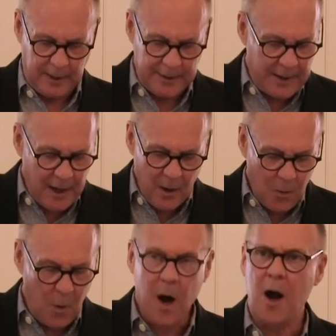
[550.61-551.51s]
and now
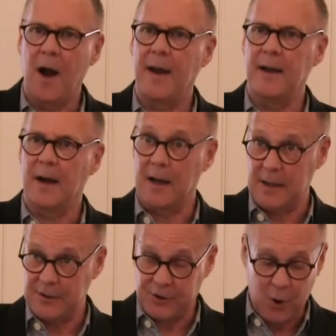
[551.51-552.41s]
why
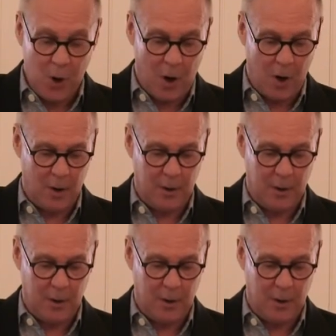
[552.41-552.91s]
I saw